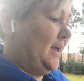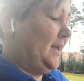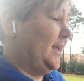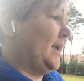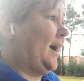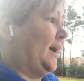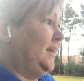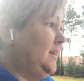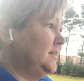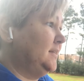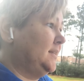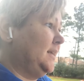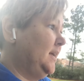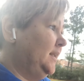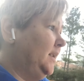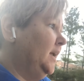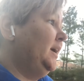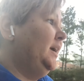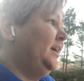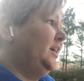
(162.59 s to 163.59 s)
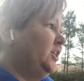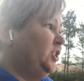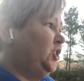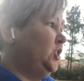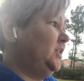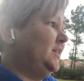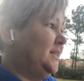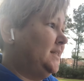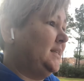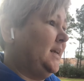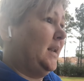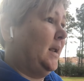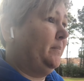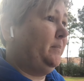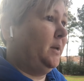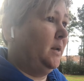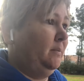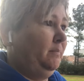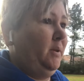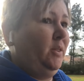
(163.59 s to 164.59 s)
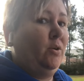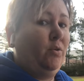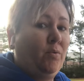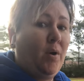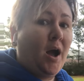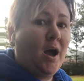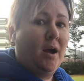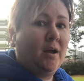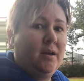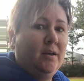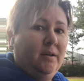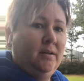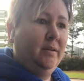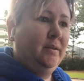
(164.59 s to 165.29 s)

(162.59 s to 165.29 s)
yeah, Jesus said I'm going to be the rock.